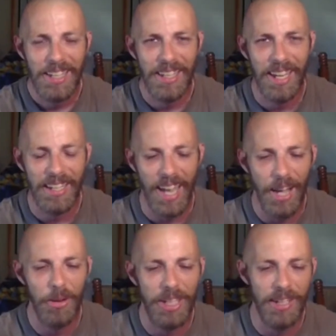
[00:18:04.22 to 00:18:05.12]
Like,
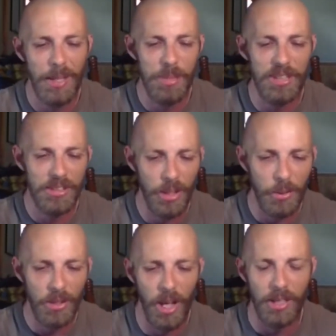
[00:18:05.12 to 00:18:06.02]
how can I be so
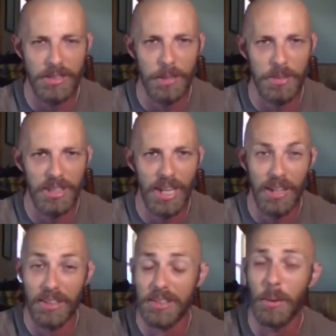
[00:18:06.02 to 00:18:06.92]
locked up,
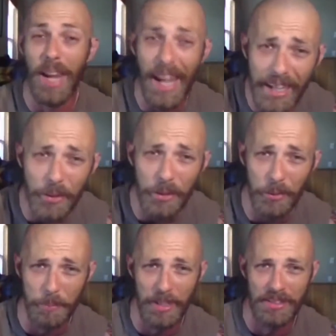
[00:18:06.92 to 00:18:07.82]
scared, and so angry
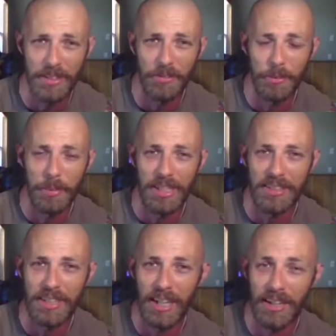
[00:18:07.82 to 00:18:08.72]
with myself for being
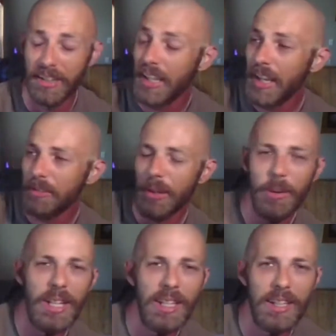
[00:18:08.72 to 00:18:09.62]
scared,
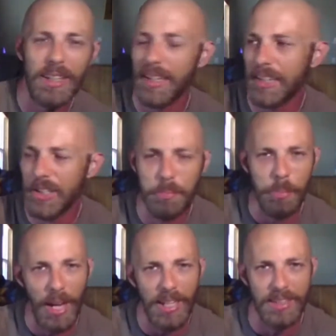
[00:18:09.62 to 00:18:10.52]
going in there and just
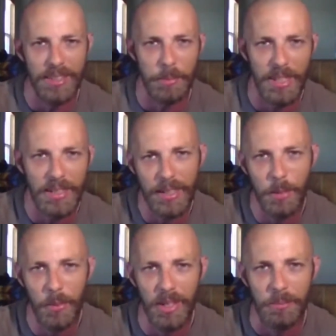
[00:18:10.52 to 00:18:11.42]
buying something that I
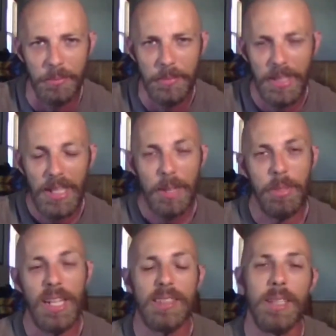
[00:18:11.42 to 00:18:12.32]
want?
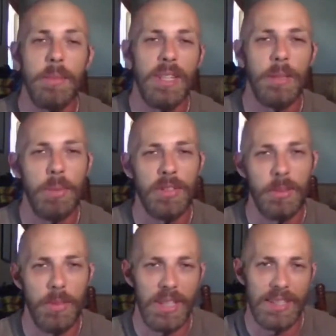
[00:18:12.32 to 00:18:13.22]
But that's something that a
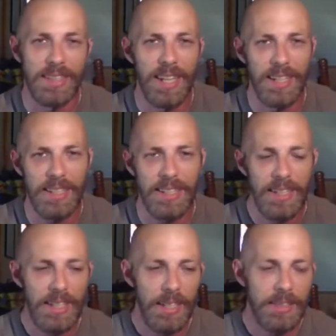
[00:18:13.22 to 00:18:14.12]
person with anxiety
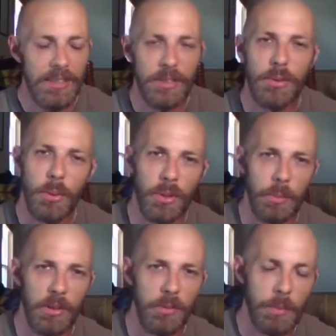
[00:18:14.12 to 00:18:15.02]
disorder, a
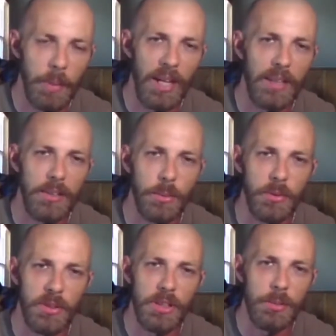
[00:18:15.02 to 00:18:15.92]
person with panic
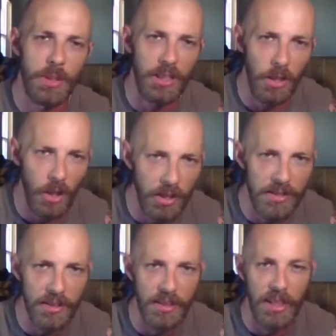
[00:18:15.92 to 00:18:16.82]
disorders deals with
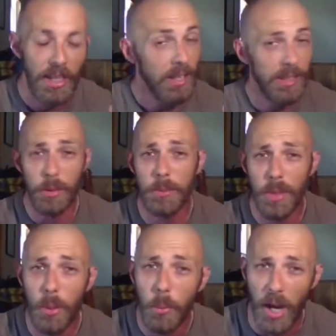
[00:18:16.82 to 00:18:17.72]
constantly. They don't
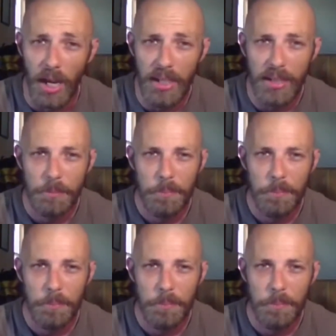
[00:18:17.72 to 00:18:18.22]
know why.